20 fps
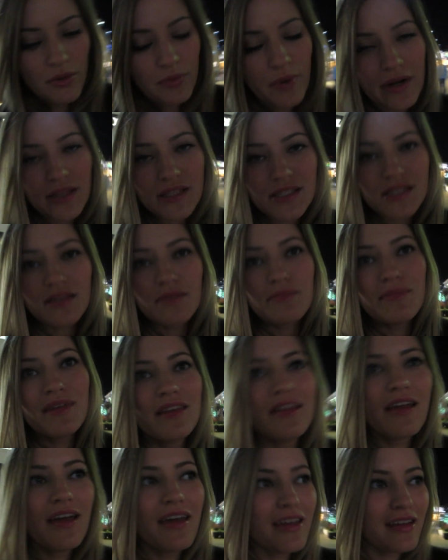We're heading to the
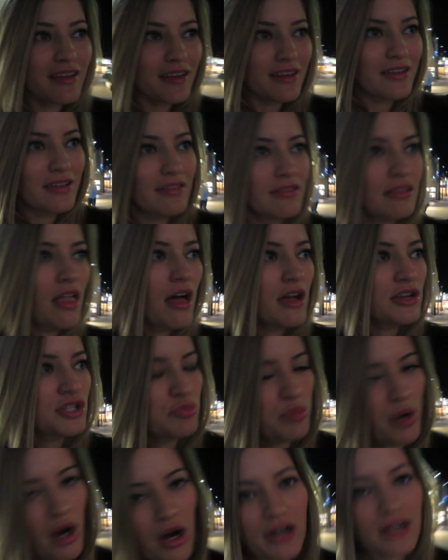midnight
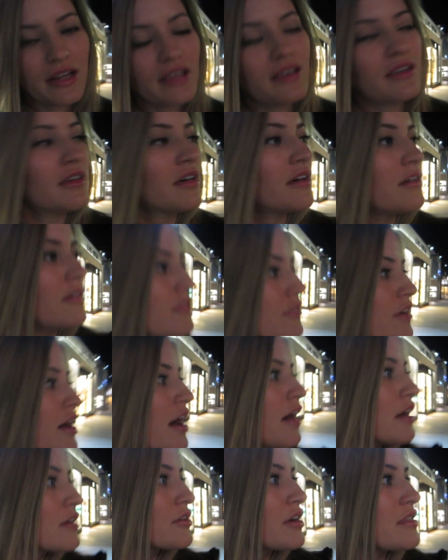launch party of
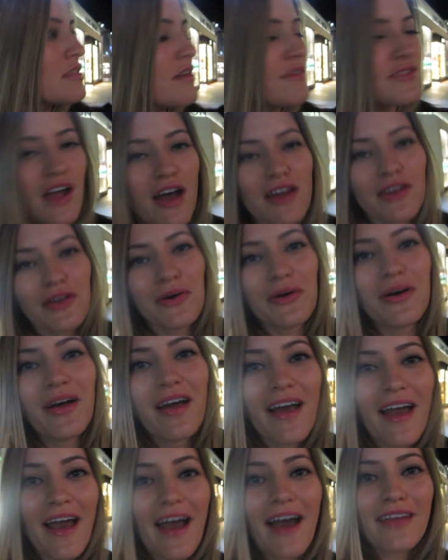Grand Theft Auto
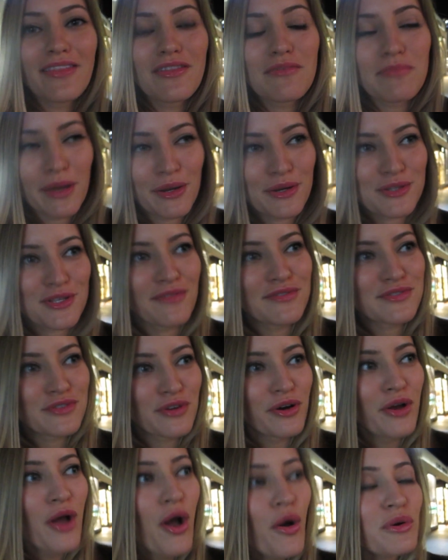at the Microsoft
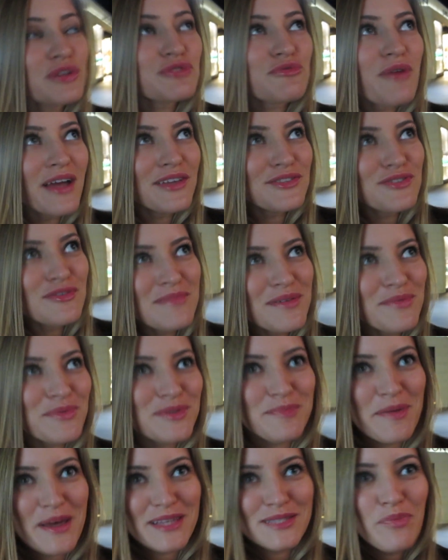store, which Ryan told me
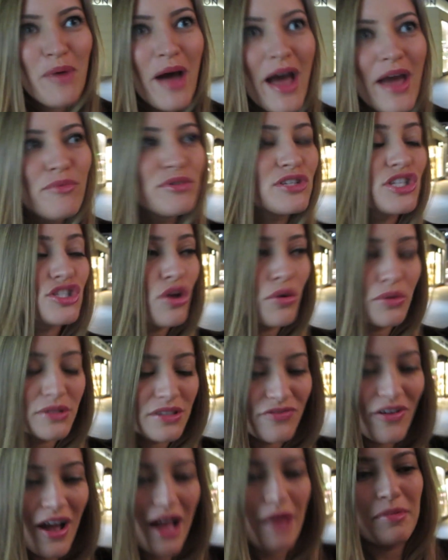was Best Buy, which is
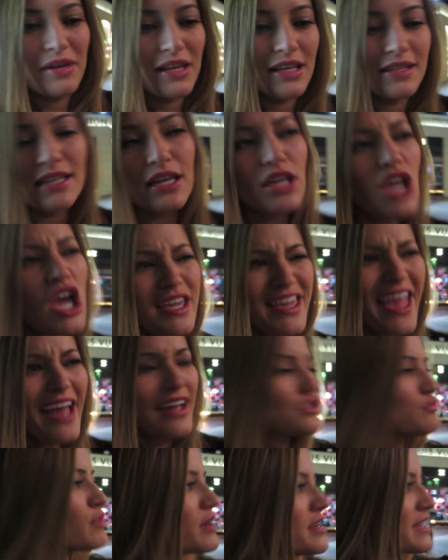totally fine, but he's like,
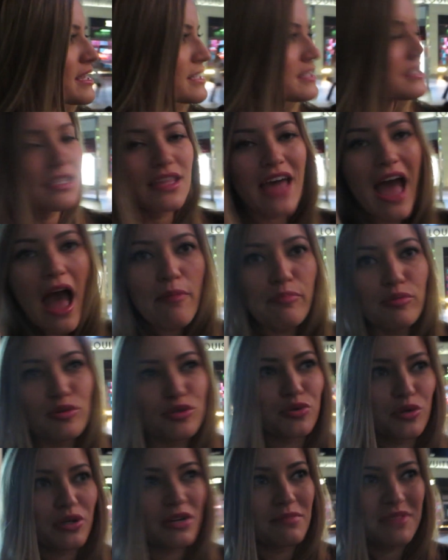yeah, it's right next to the Apple
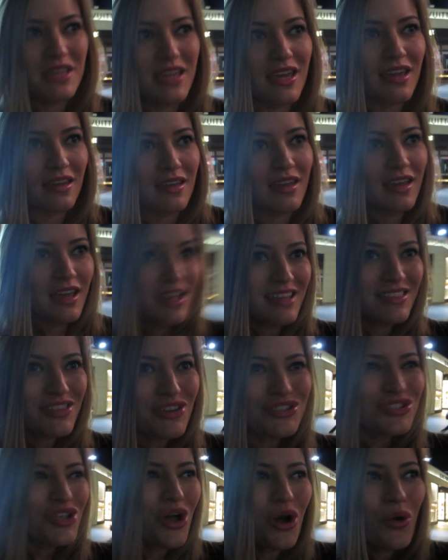store. And I'm thinking,
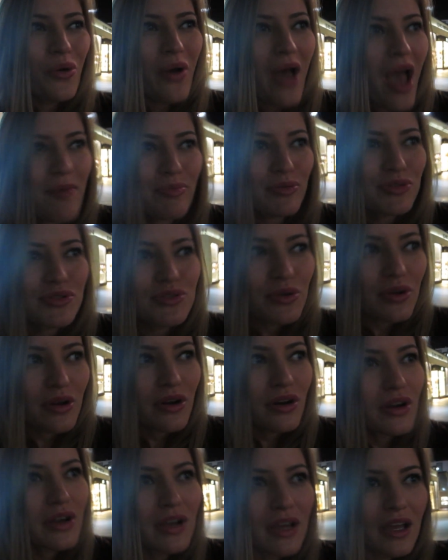there's no Apple
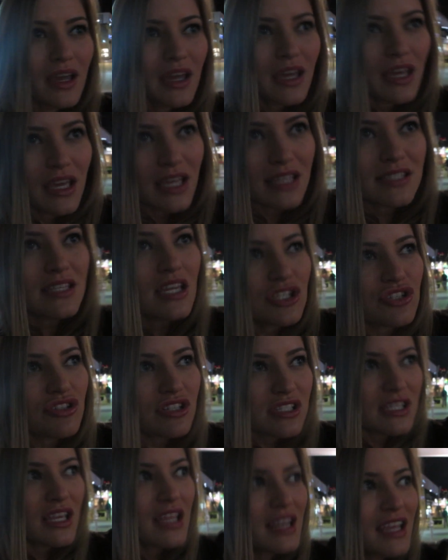store, it's
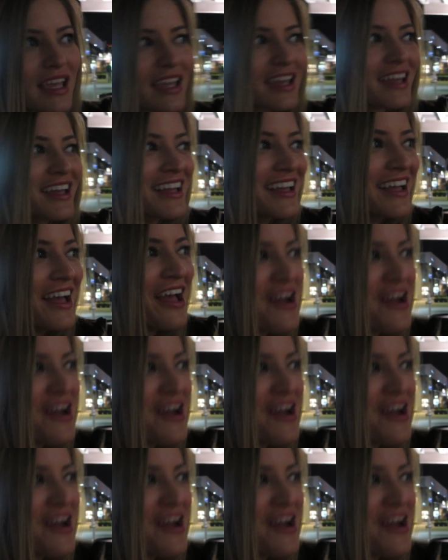Entry City.